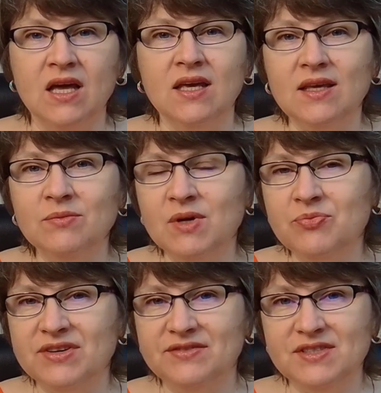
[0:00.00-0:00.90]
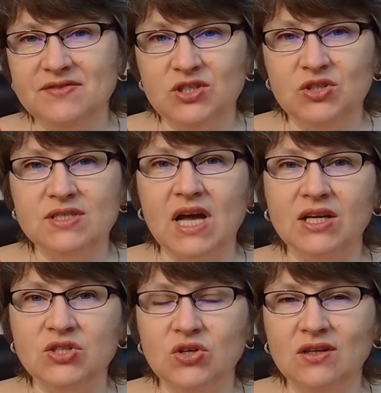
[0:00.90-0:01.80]
In my previous videos,
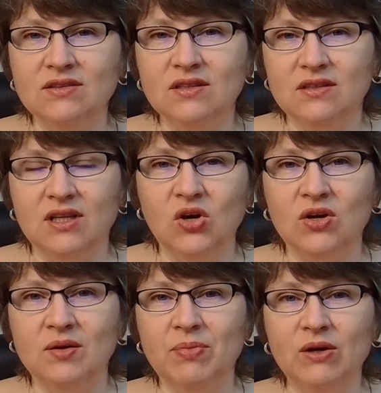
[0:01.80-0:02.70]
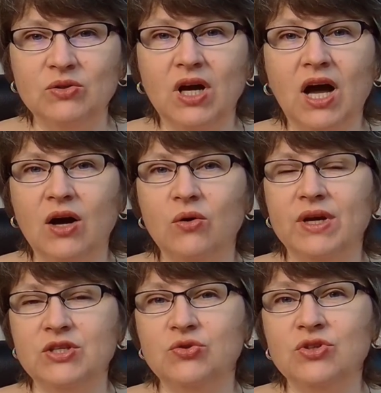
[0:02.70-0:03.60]
I talked a lot about how
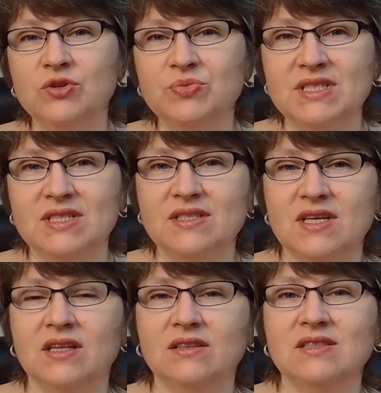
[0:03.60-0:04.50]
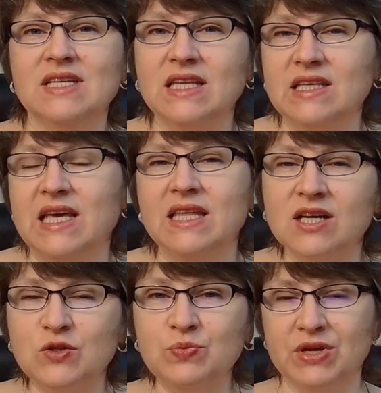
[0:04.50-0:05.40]
a junior business analyst can gain
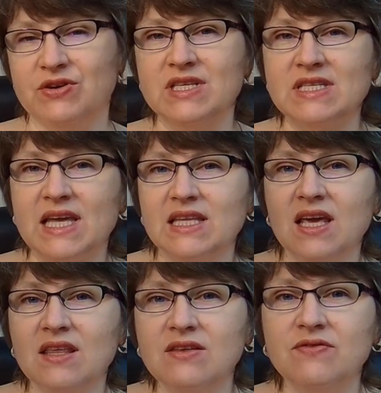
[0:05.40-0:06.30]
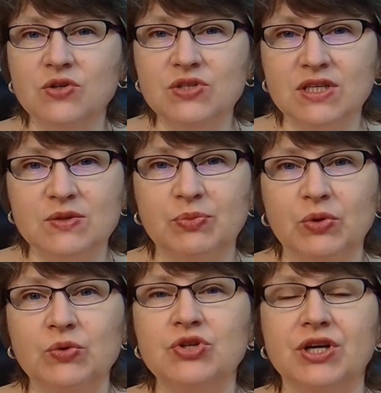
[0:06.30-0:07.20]
experience, can gain the first
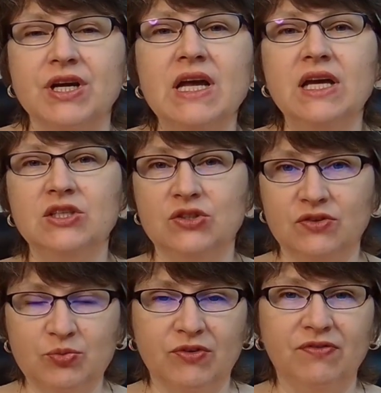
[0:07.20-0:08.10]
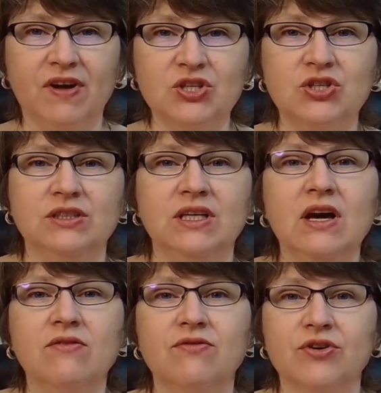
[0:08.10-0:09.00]
exposure to the profession.
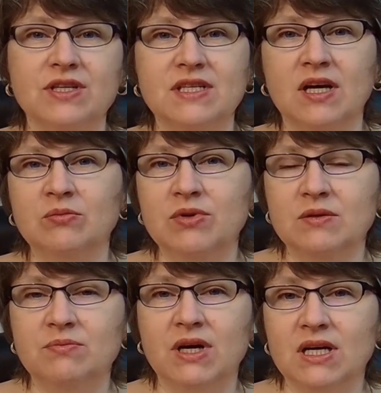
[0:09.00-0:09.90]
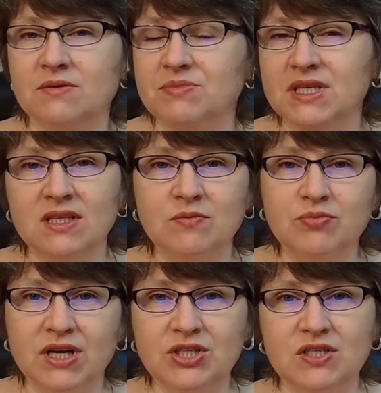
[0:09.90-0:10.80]
For example, by being an
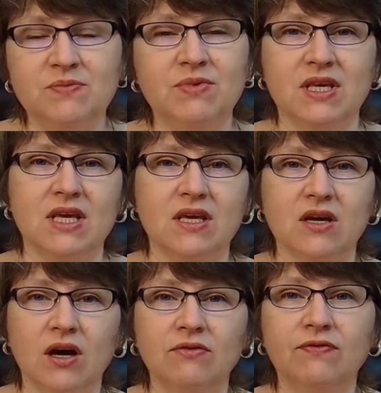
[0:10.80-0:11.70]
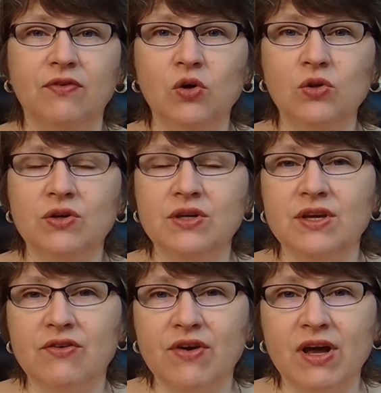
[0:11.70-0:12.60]
apprentice BE, following
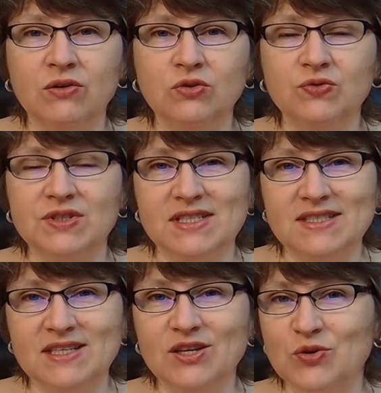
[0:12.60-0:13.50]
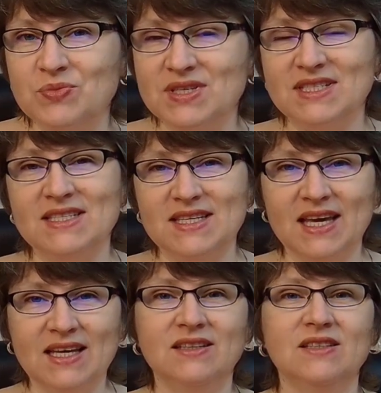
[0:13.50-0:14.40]
around with a senior business
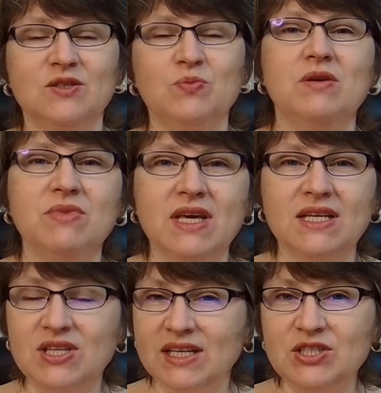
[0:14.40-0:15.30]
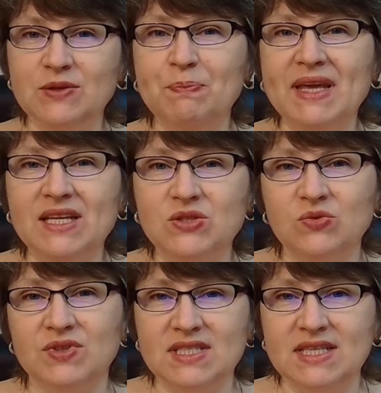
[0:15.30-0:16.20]
analyst, maybe attending
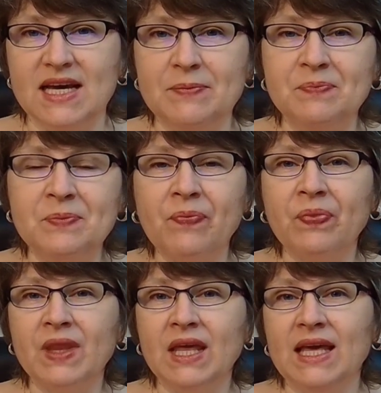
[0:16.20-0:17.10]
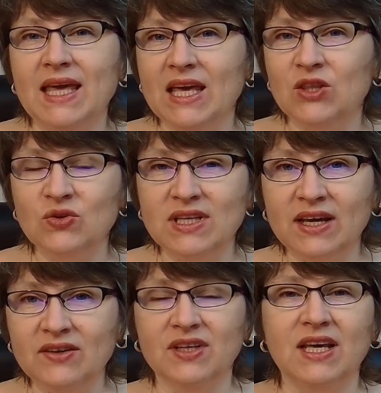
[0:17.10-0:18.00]
meetings with them. And on the
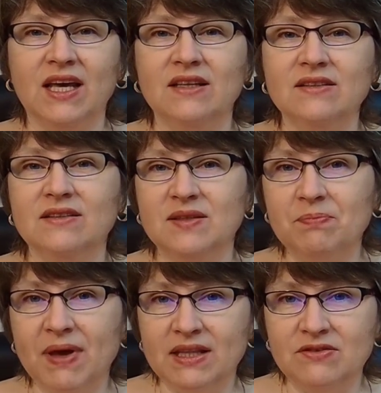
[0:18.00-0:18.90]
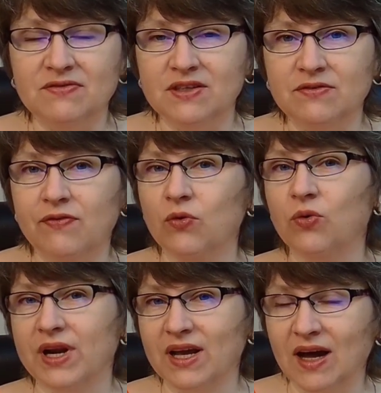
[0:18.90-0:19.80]
other hand, the benefit
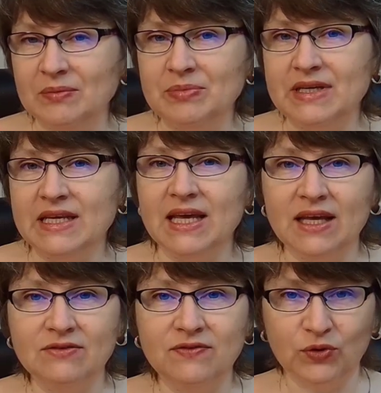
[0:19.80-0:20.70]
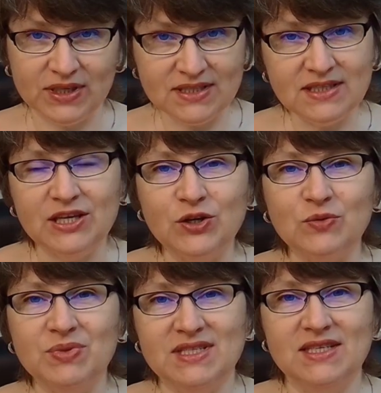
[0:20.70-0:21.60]
for a company and for a
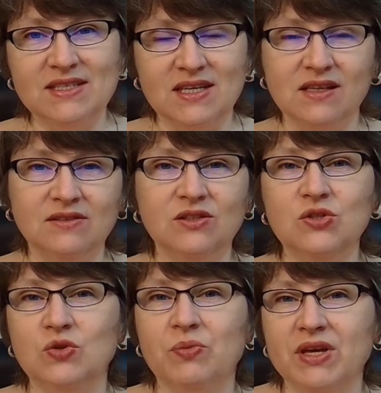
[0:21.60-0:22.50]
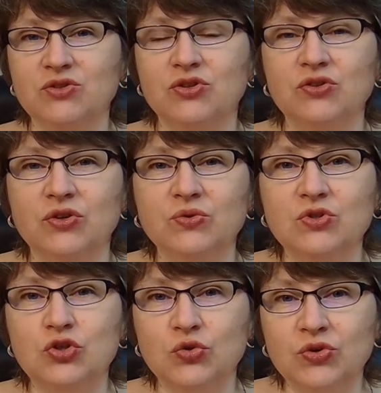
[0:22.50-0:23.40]
senior business analyst to mentor
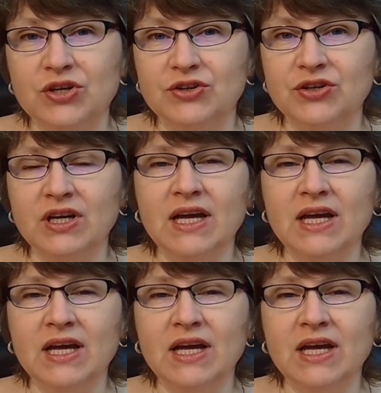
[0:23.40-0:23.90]
those junior